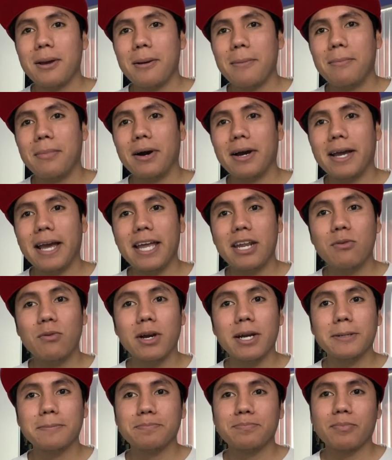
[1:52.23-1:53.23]
But
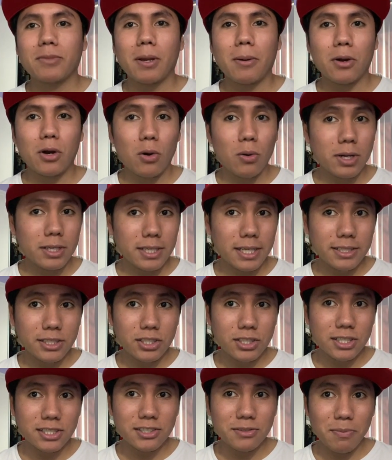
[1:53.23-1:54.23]
anyway, going
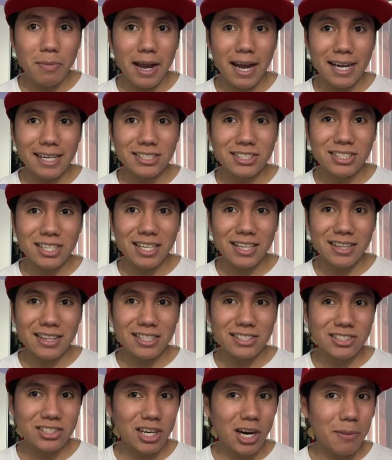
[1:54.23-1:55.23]
into this match, the
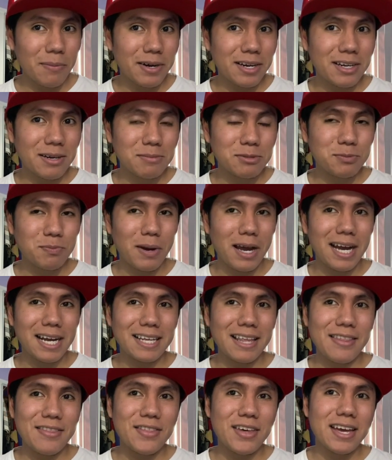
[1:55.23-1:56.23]
Skarmory comes back.
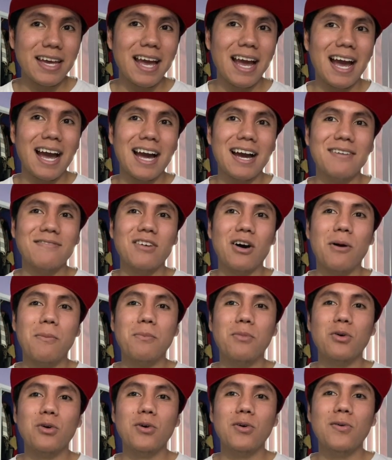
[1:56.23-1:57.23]
They have a
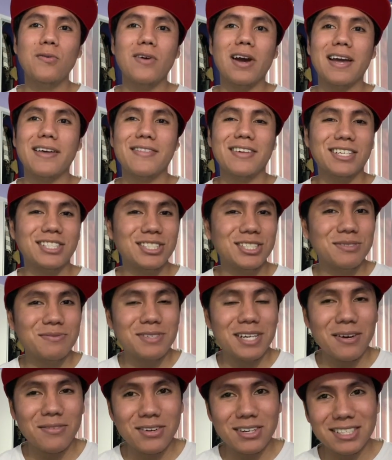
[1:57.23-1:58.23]
move and they should
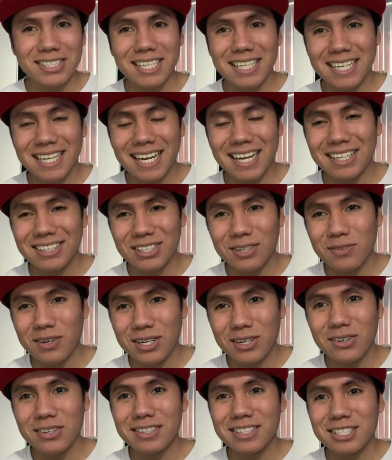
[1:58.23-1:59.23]
be able to take out the
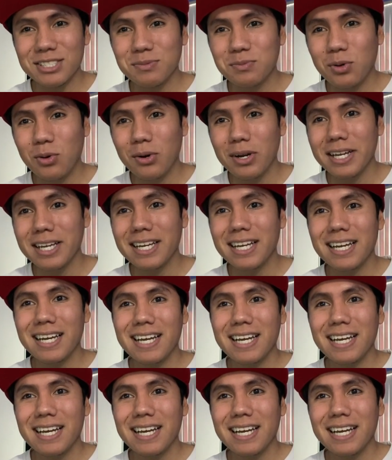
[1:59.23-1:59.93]
Wingull at this point.